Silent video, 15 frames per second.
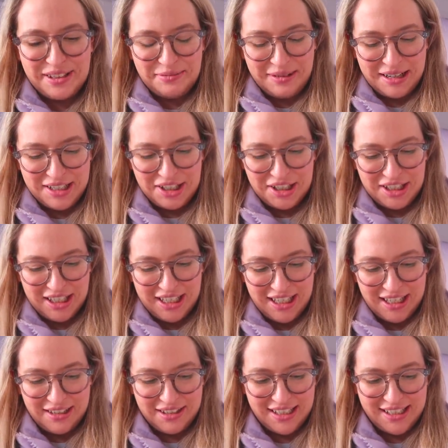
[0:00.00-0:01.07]
so when
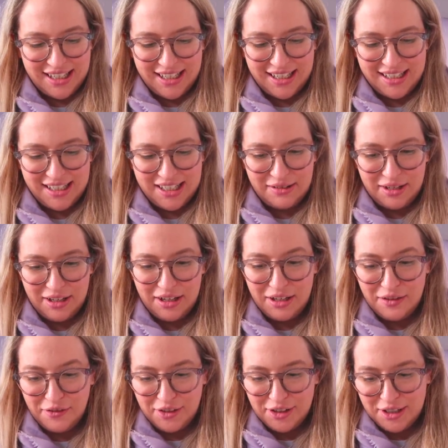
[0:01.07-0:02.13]
she decided to do
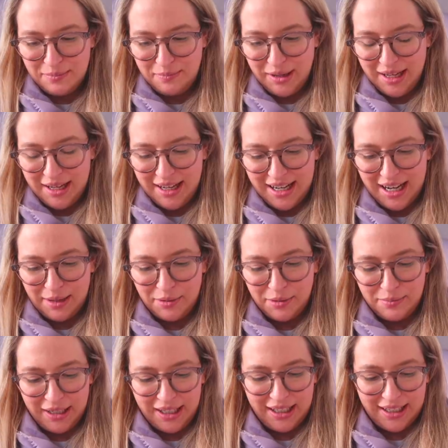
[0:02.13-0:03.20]
her first enamel
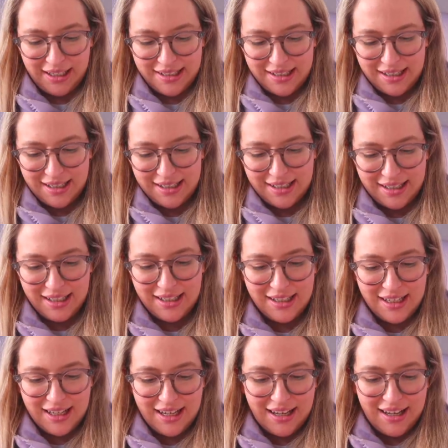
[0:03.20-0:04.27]
pin Kickstarter,
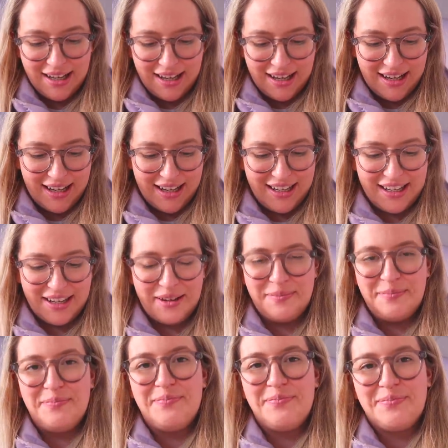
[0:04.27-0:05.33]
I,
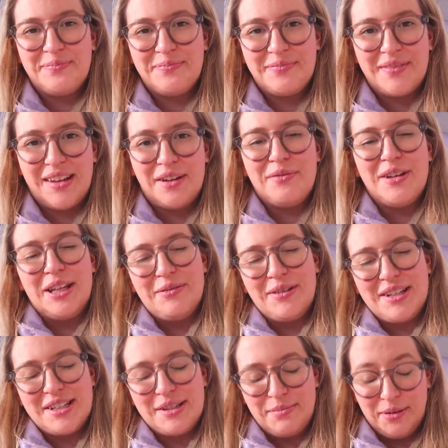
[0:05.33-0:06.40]
um, I really
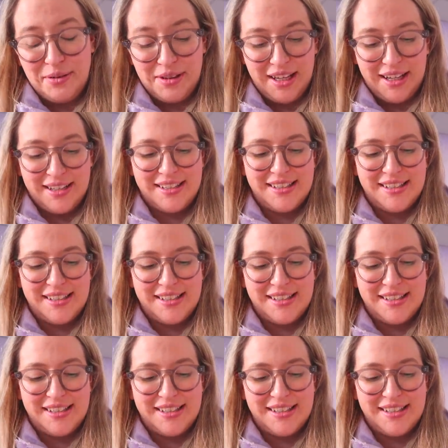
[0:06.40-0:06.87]
wanted to support this.